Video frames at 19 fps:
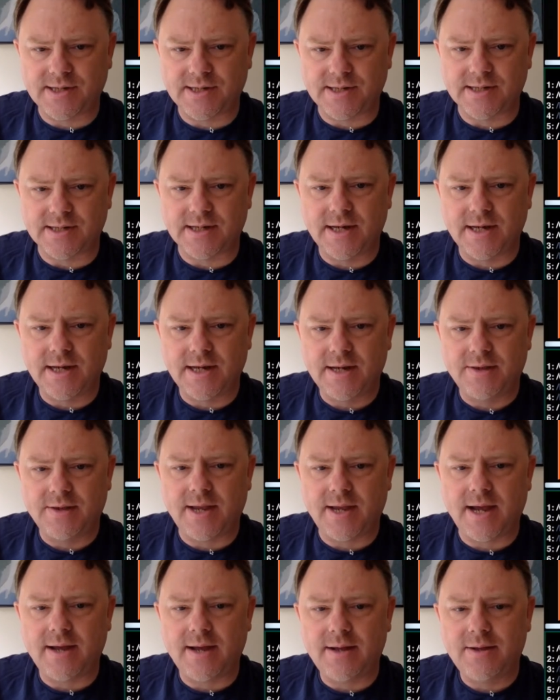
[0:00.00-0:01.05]
is.
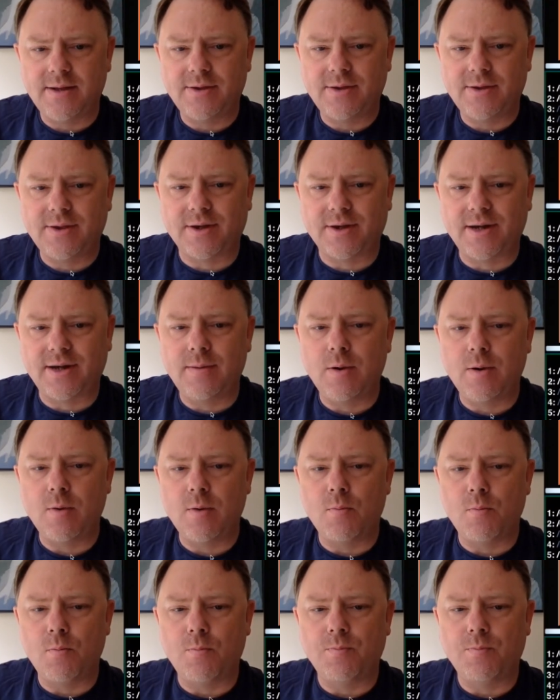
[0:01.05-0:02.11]
Na
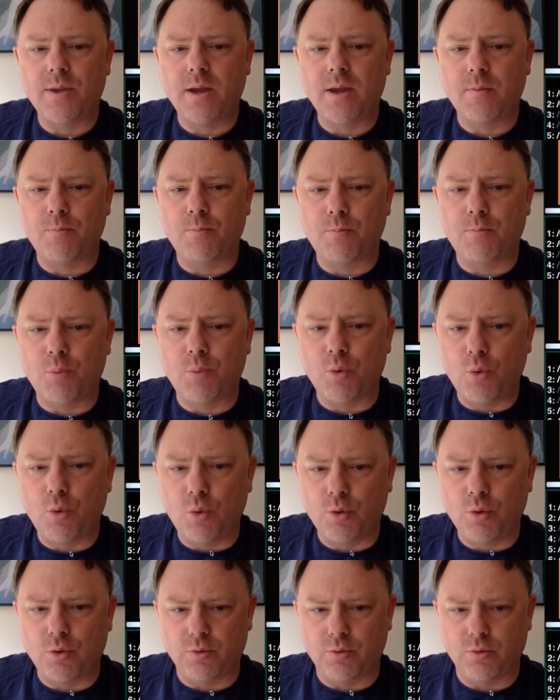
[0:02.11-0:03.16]

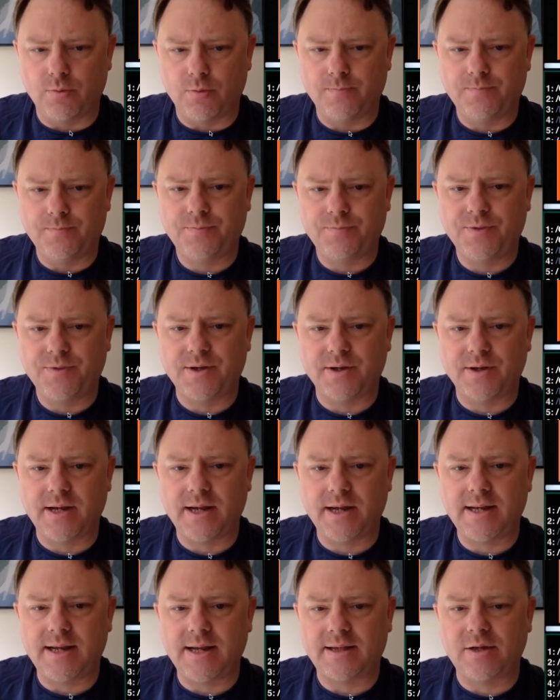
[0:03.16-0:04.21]
tribuno.
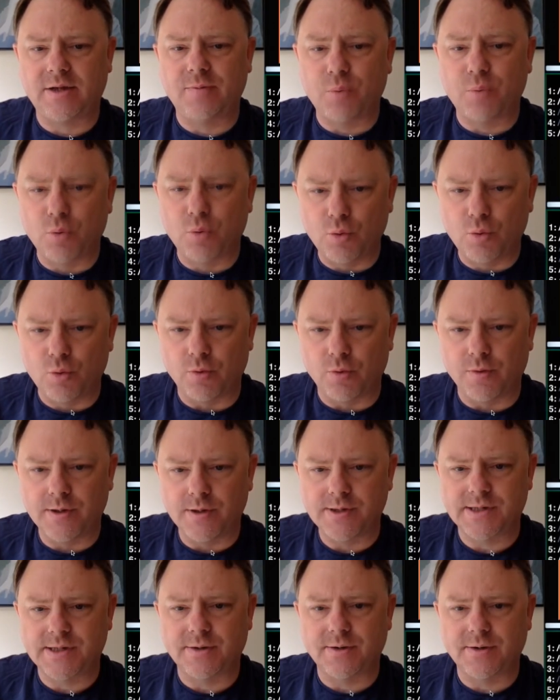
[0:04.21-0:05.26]
Okay, na tribuno.
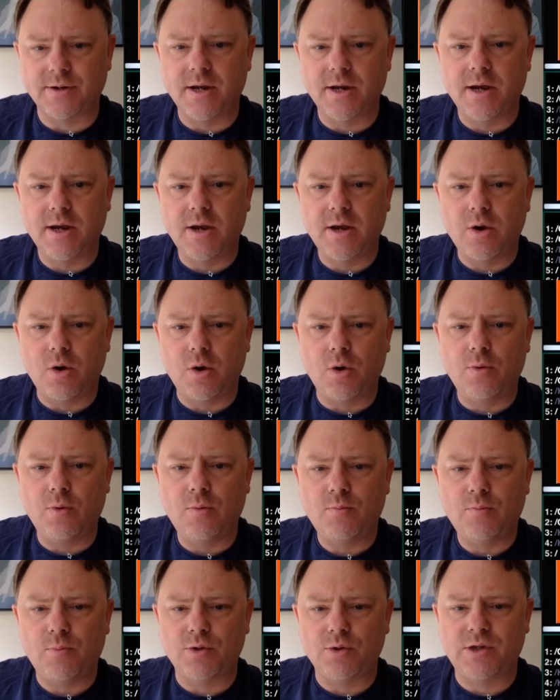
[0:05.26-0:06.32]
So
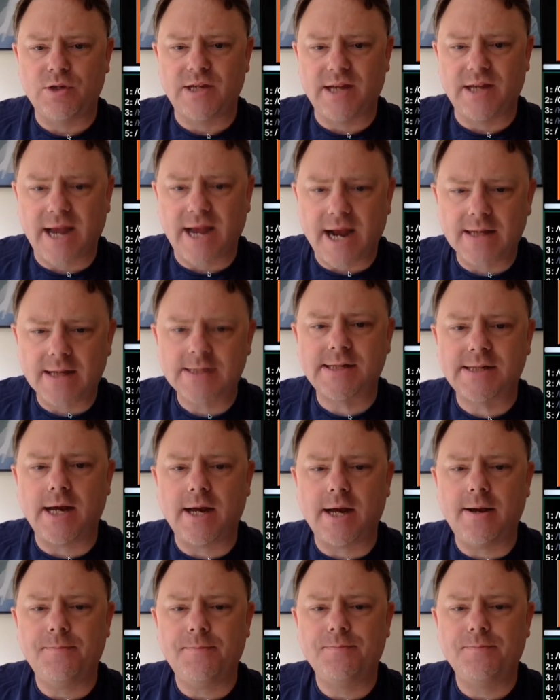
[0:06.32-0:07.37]
on
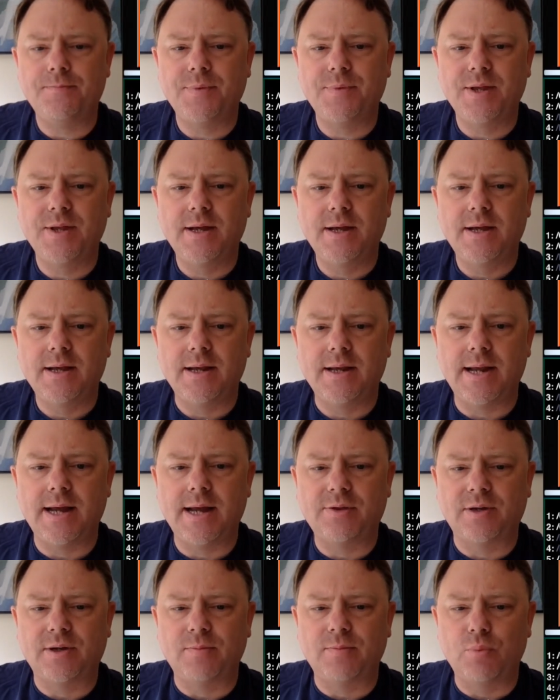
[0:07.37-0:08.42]
podnialsia na
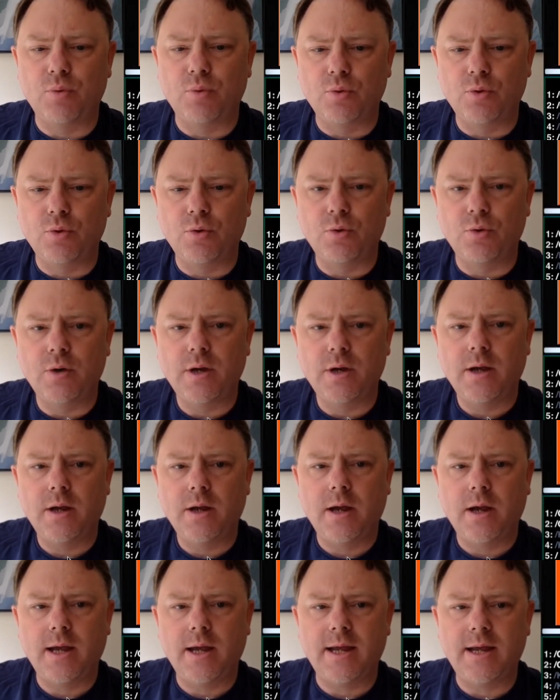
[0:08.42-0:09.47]
tribuno,
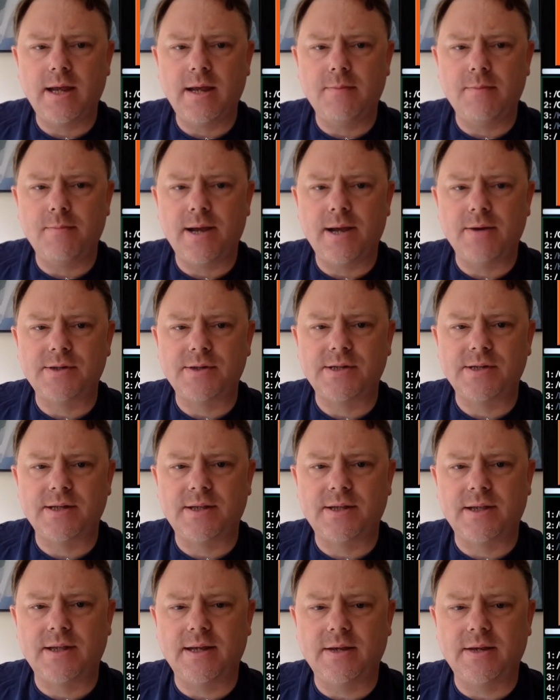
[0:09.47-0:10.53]
he
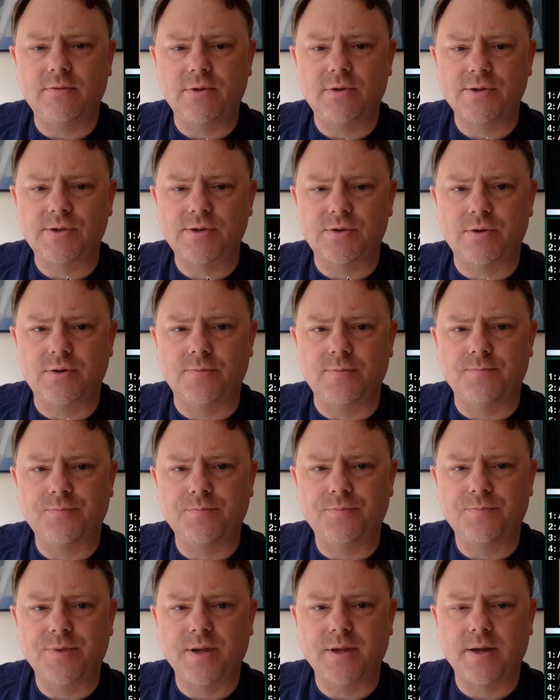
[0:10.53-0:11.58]
mounted the rostrum.
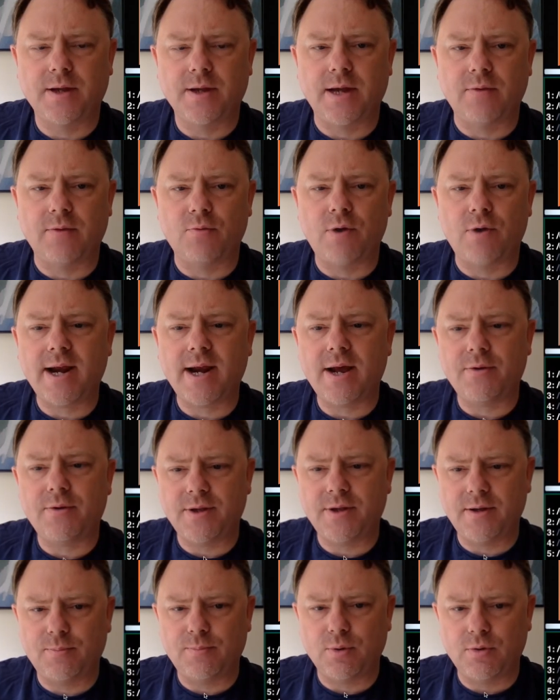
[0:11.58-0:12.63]
Okay, rang out
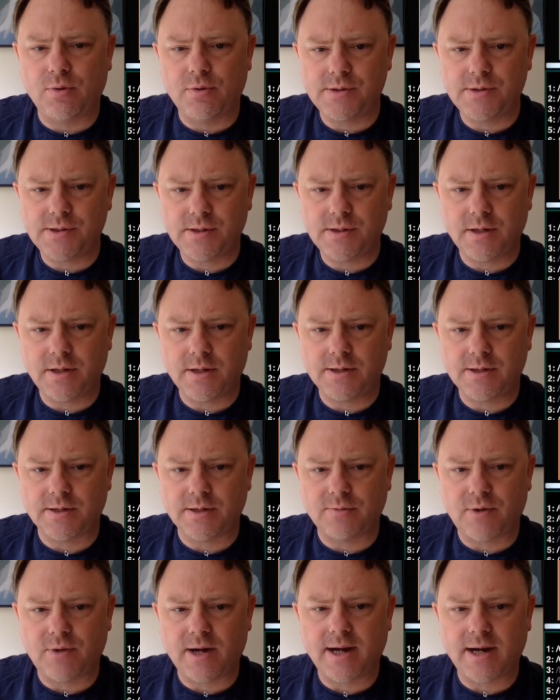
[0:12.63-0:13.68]
the applause. So
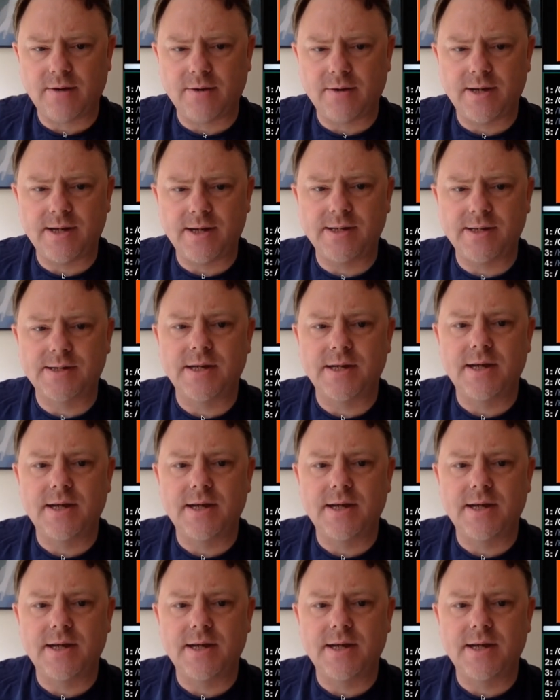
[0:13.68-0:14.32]
rang out is,